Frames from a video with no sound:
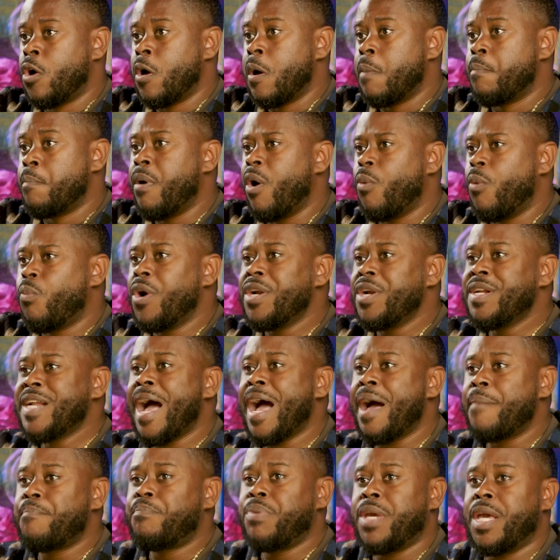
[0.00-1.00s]
but we're
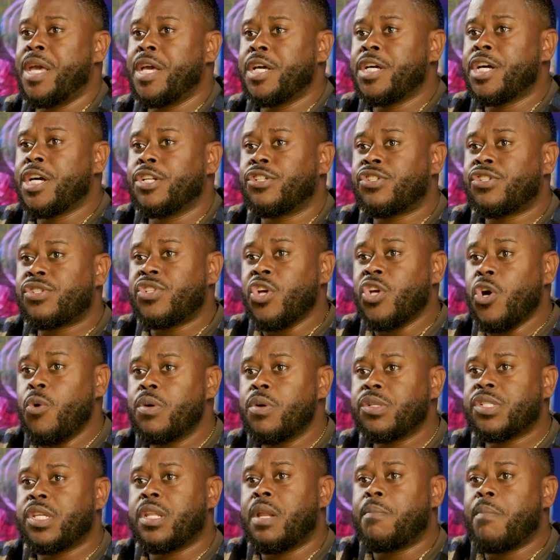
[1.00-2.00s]
not being good stewards
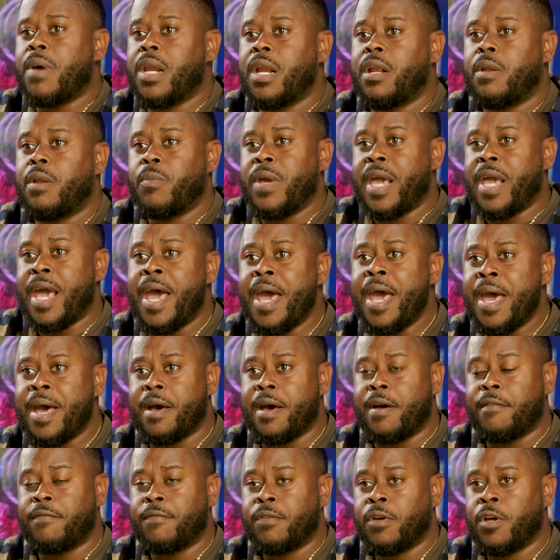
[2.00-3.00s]
of the money that we
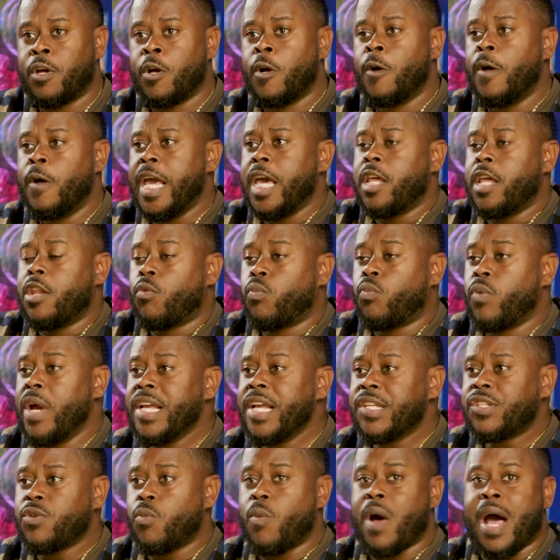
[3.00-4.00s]
have. And the
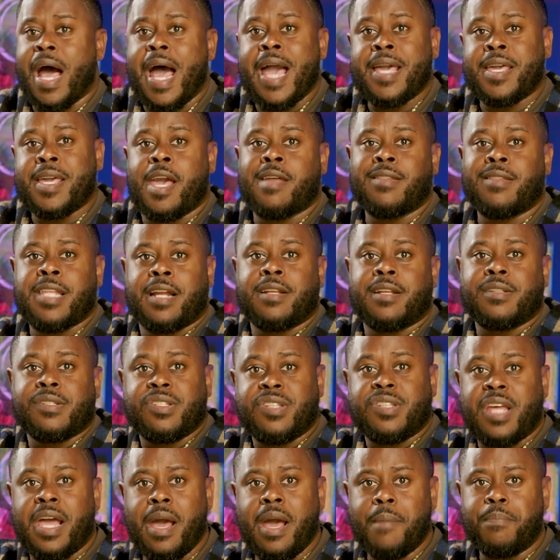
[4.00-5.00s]
reason why I gave that
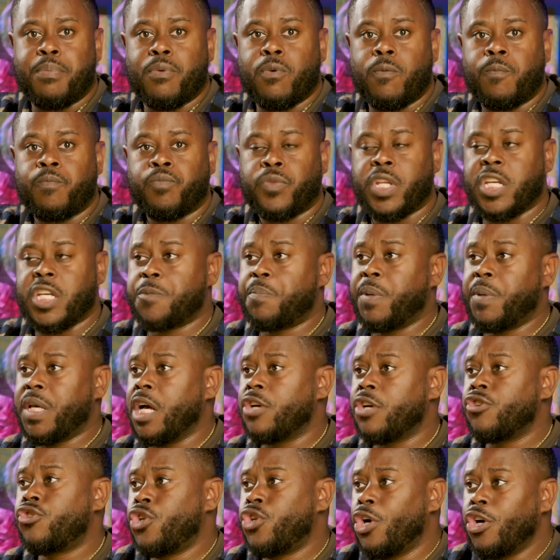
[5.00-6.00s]
example is
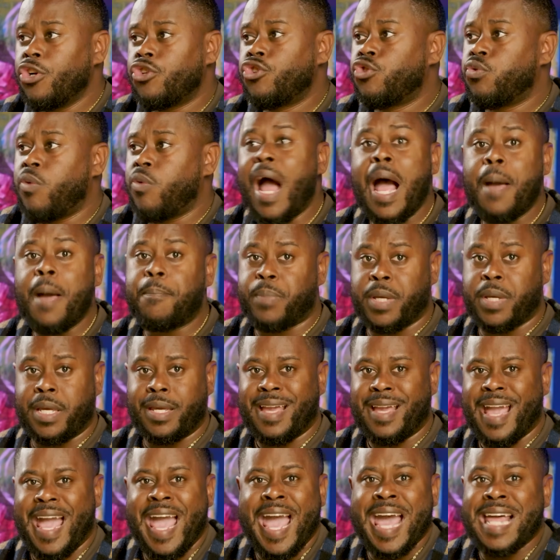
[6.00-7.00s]
because you're dropping
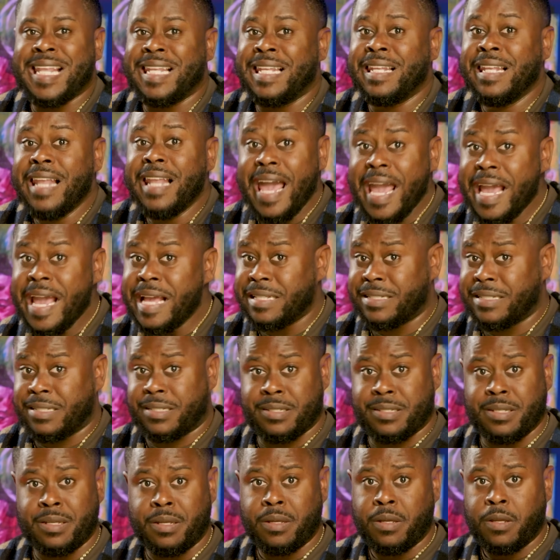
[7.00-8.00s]
at least
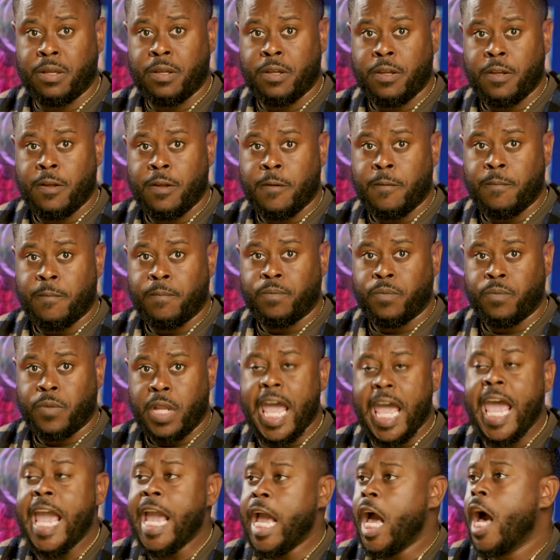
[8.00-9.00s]

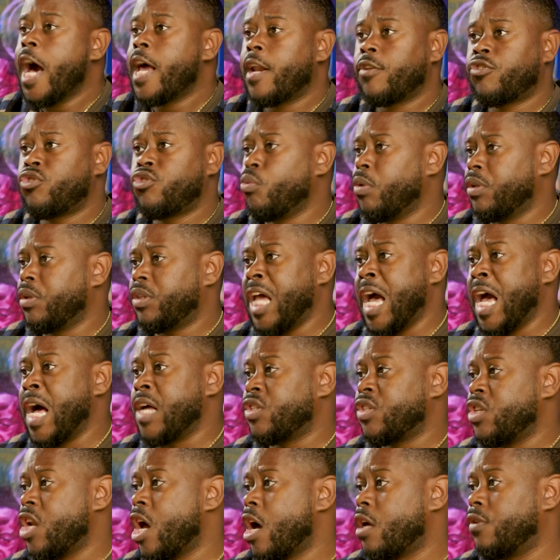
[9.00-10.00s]
800 to
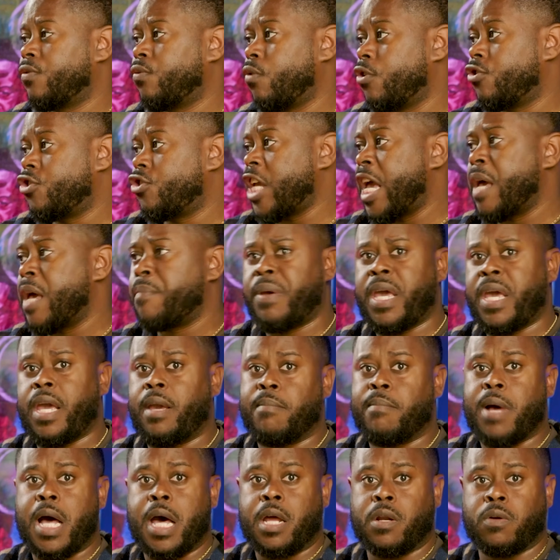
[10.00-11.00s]
$1,000 for a champagne
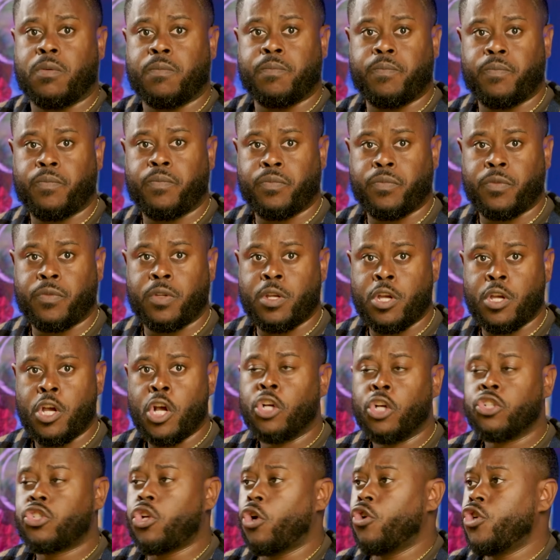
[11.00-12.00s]
bottle.
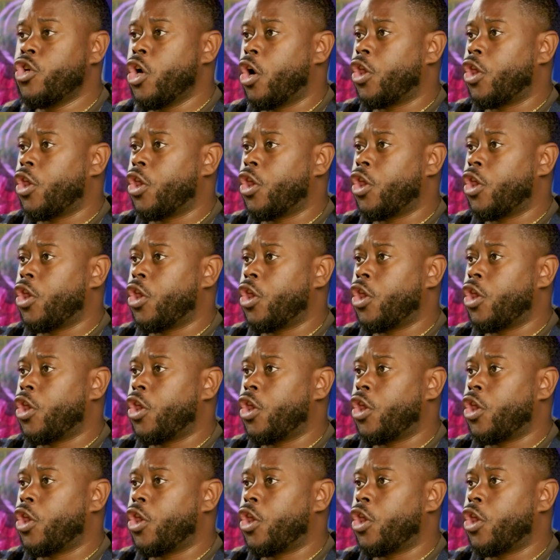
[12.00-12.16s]
So you're